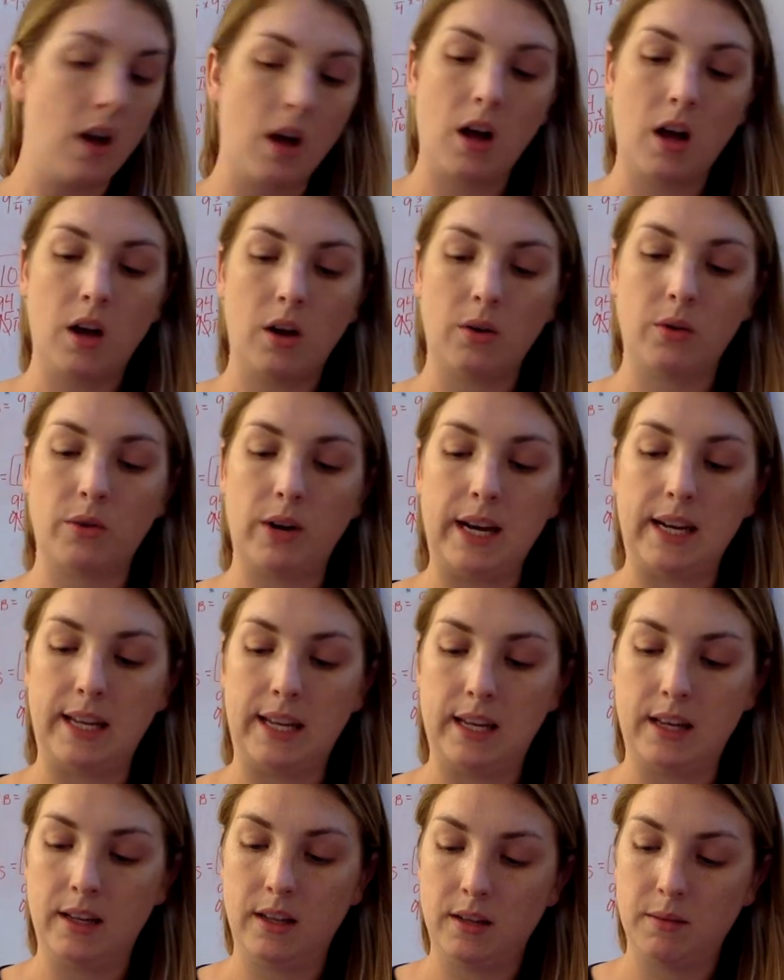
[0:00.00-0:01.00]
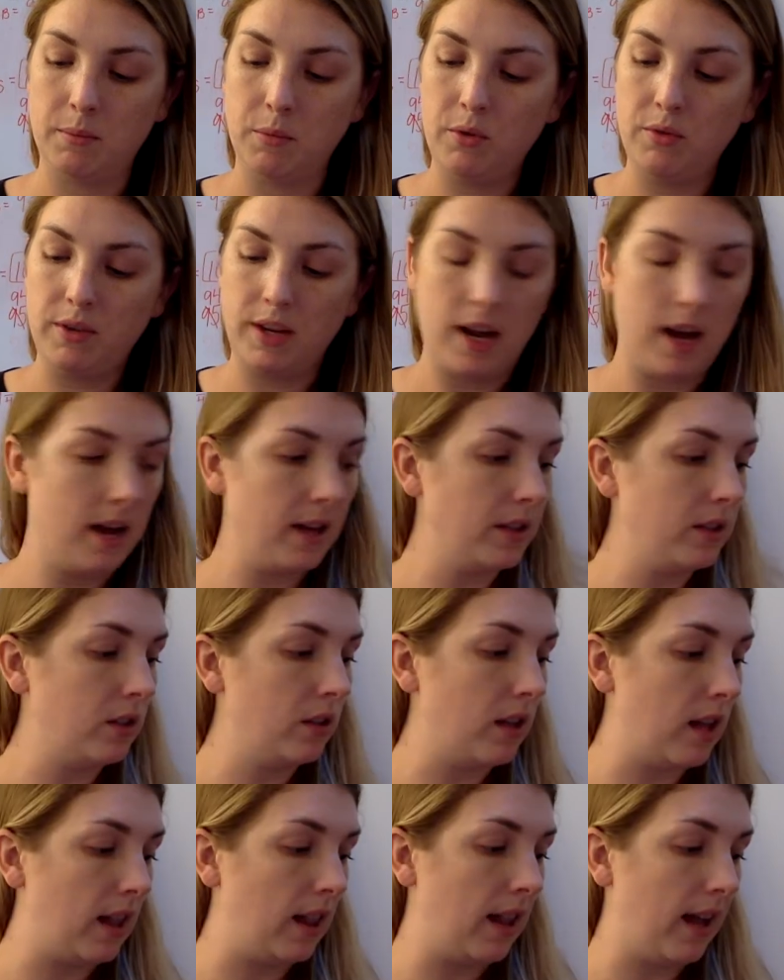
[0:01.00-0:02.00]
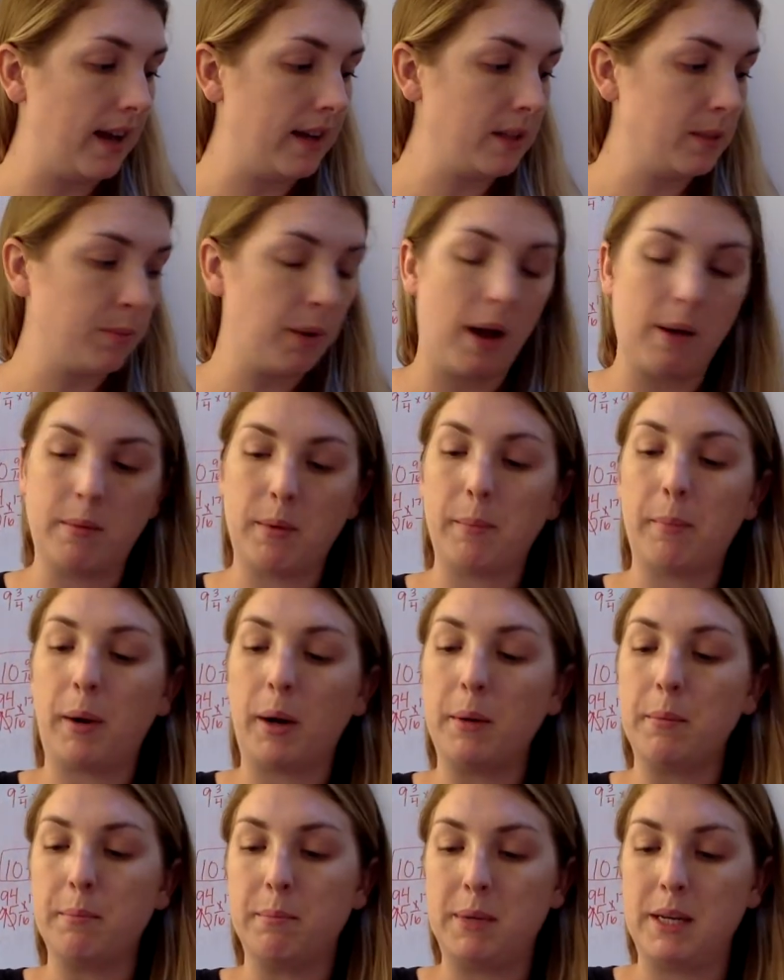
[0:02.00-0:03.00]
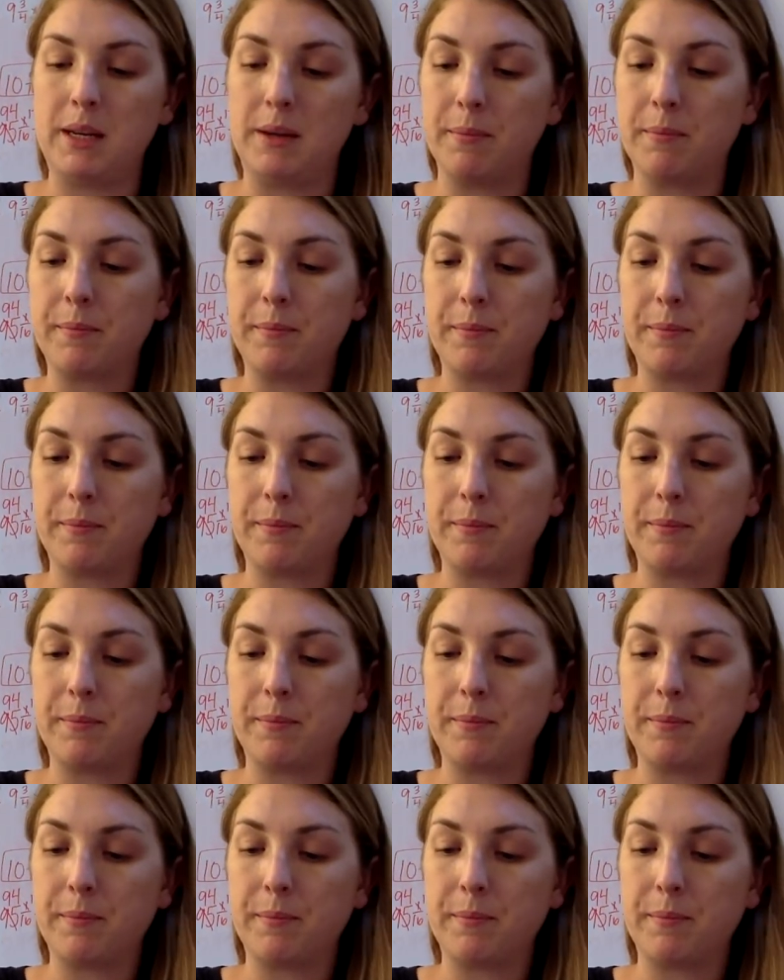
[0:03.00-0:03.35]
Alrighty, moving on to the last problem, part B.